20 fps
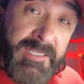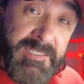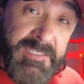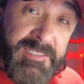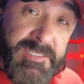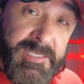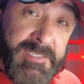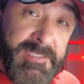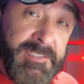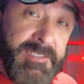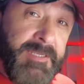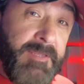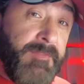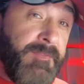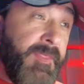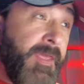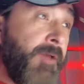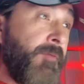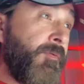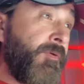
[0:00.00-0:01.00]
assistant
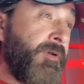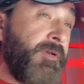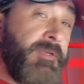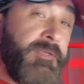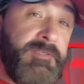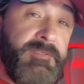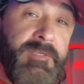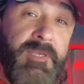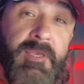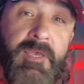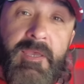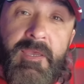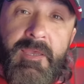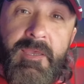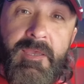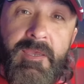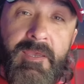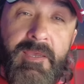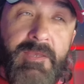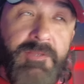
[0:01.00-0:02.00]
that was
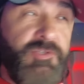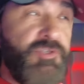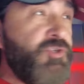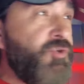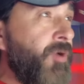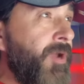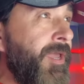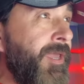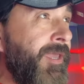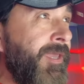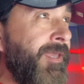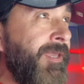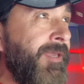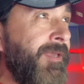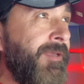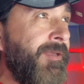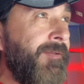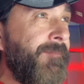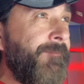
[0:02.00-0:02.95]
Trey,